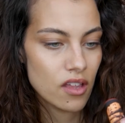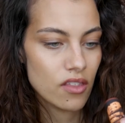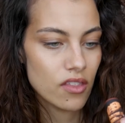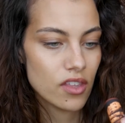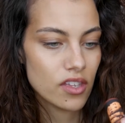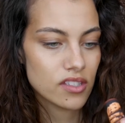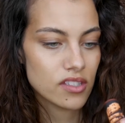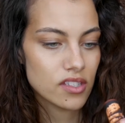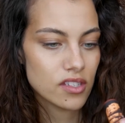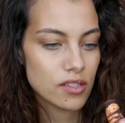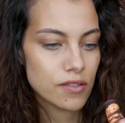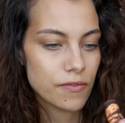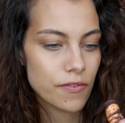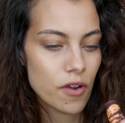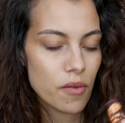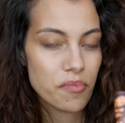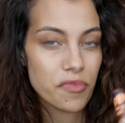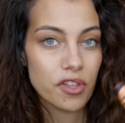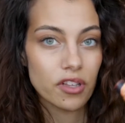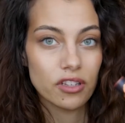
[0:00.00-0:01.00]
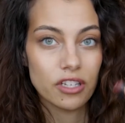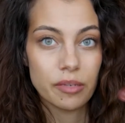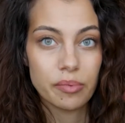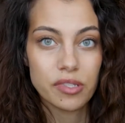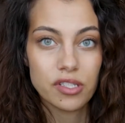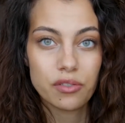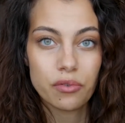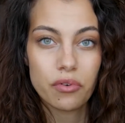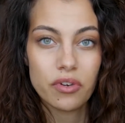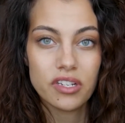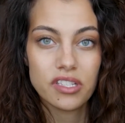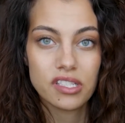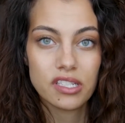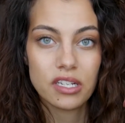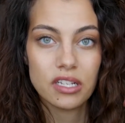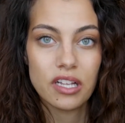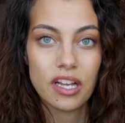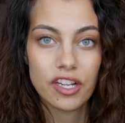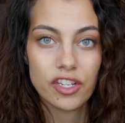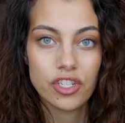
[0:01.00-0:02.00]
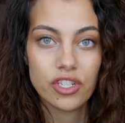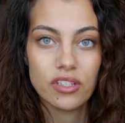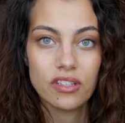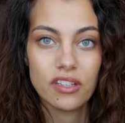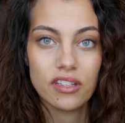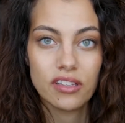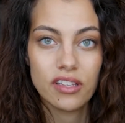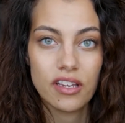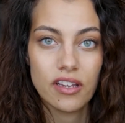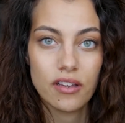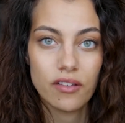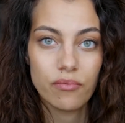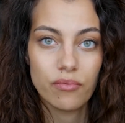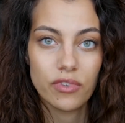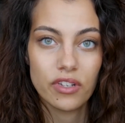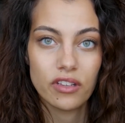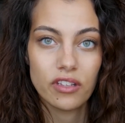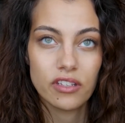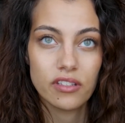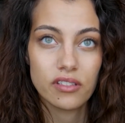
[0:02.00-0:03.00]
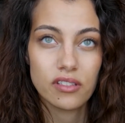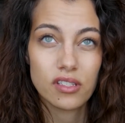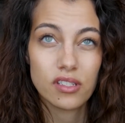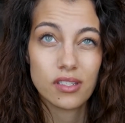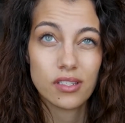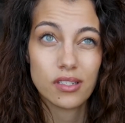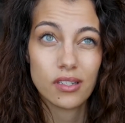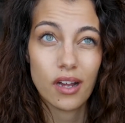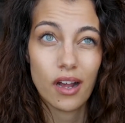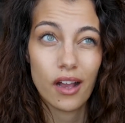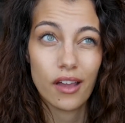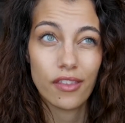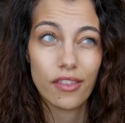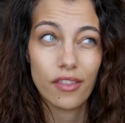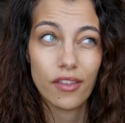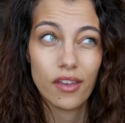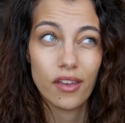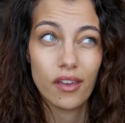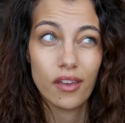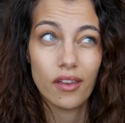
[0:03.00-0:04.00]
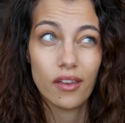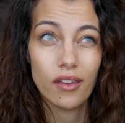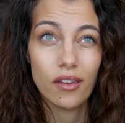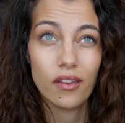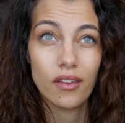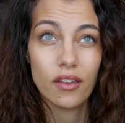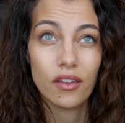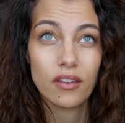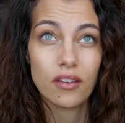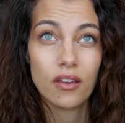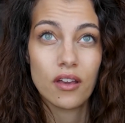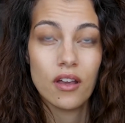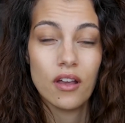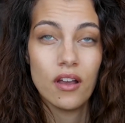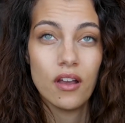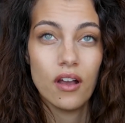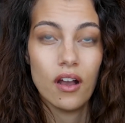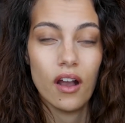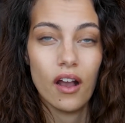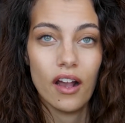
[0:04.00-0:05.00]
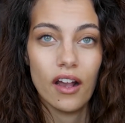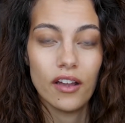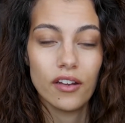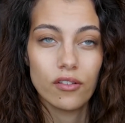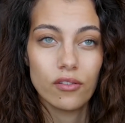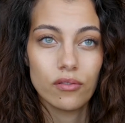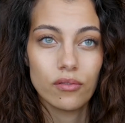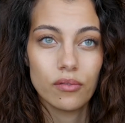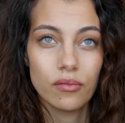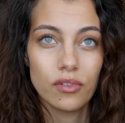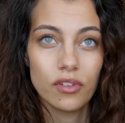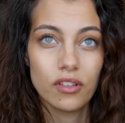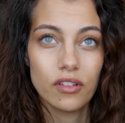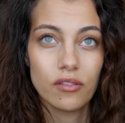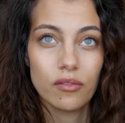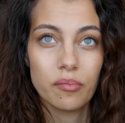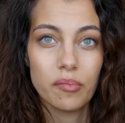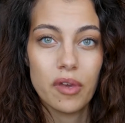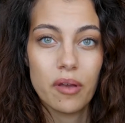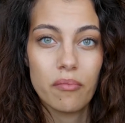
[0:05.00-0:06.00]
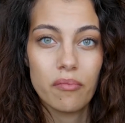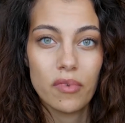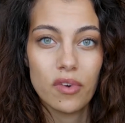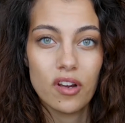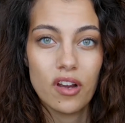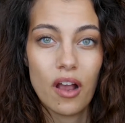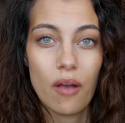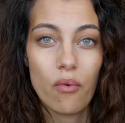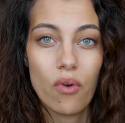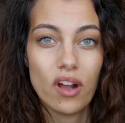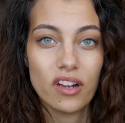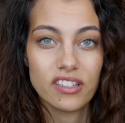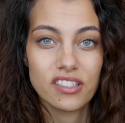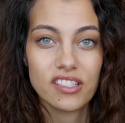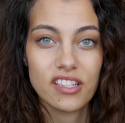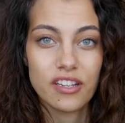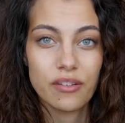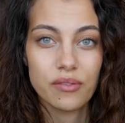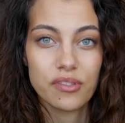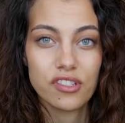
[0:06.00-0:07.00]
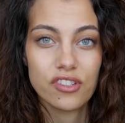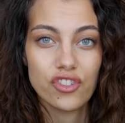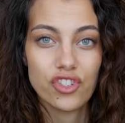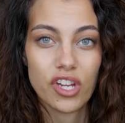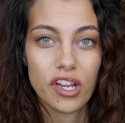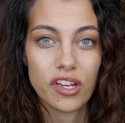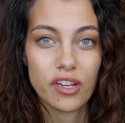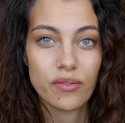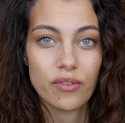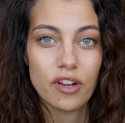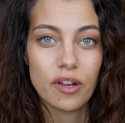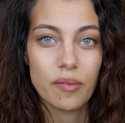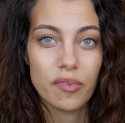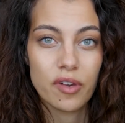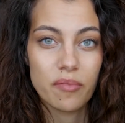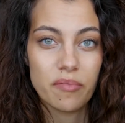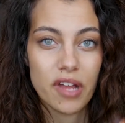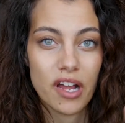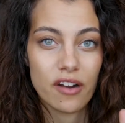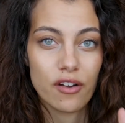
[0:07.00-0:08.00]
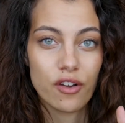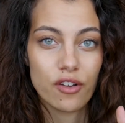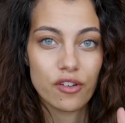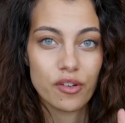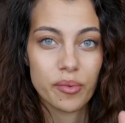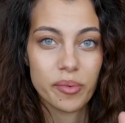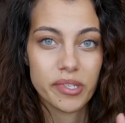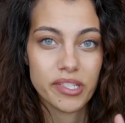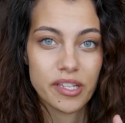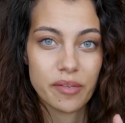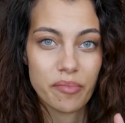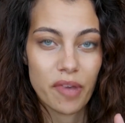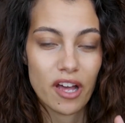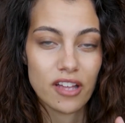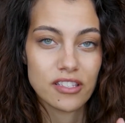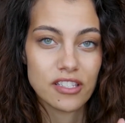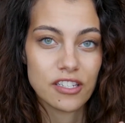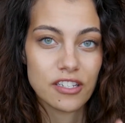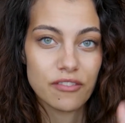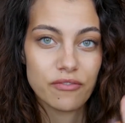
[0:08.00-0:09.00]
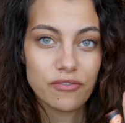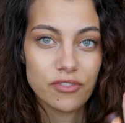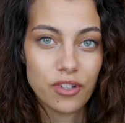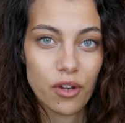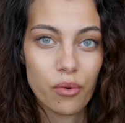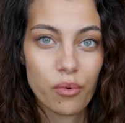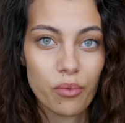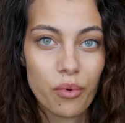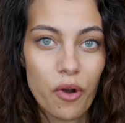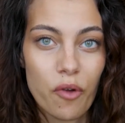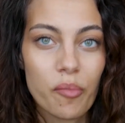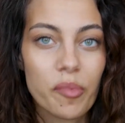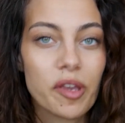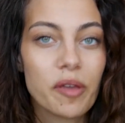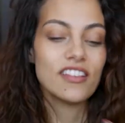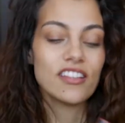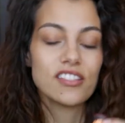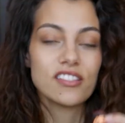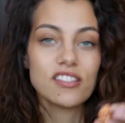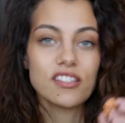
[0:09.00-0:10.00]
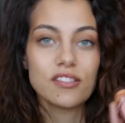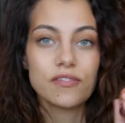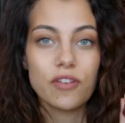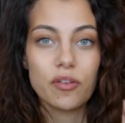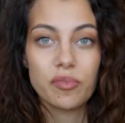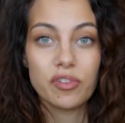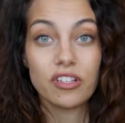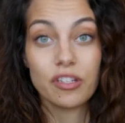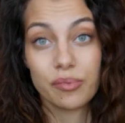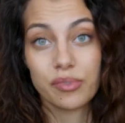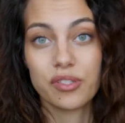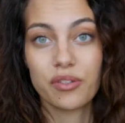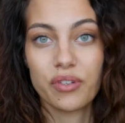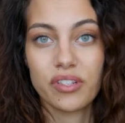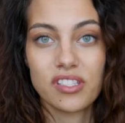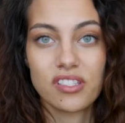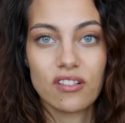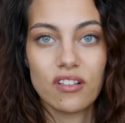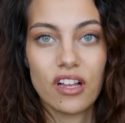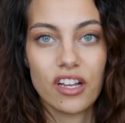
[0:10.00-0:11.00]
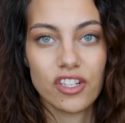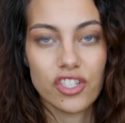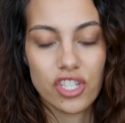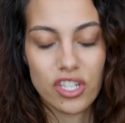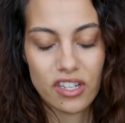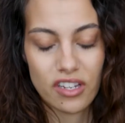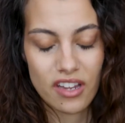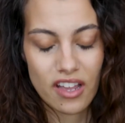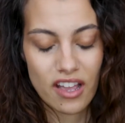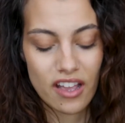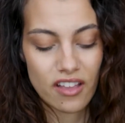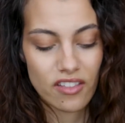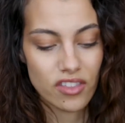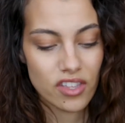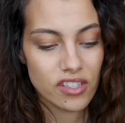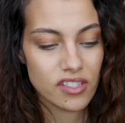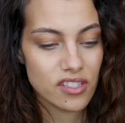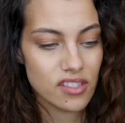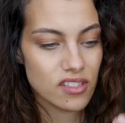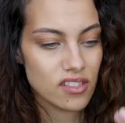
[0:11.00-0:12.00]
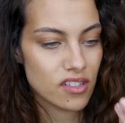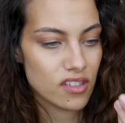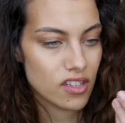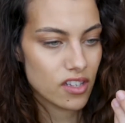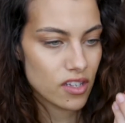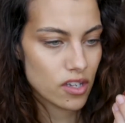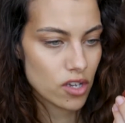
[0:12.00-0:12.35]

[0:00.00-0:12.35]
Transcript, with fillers: this is from the Lip Stories collection that they released, I think, I don't really remember. I wanna say it was in January, but I'm not 100% positive, don't quote me. This is from the Lip Stories collection and this is in the